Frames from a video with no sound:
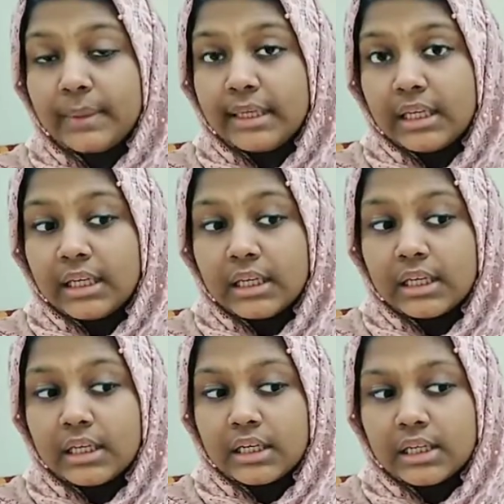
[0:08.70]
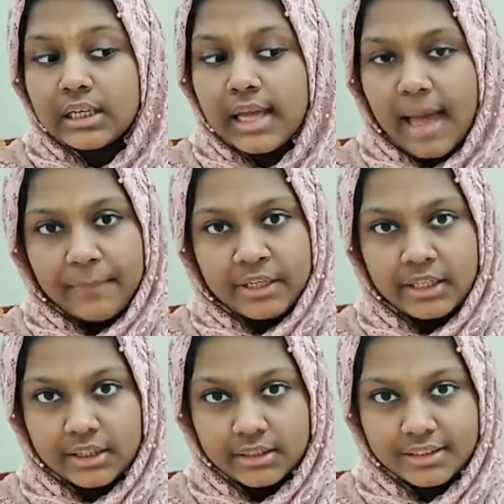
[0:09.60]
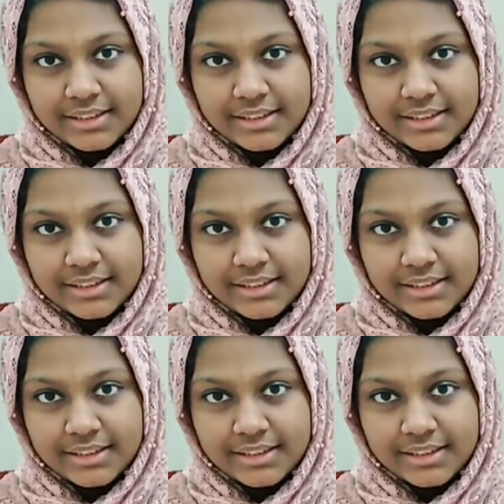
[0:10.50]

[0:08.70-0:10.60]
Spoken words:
be happening here?